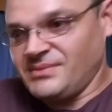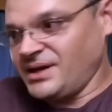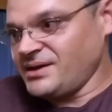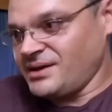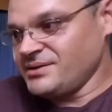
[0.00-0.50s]

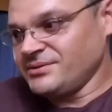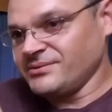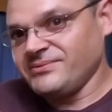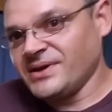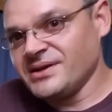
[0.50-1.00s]
I
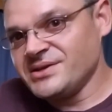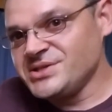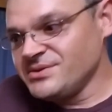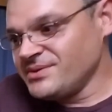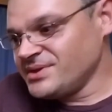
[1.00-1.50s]
don't find an
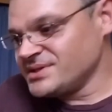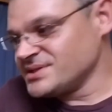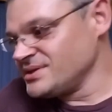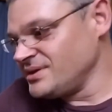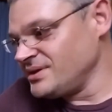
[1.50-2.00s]
issue with it.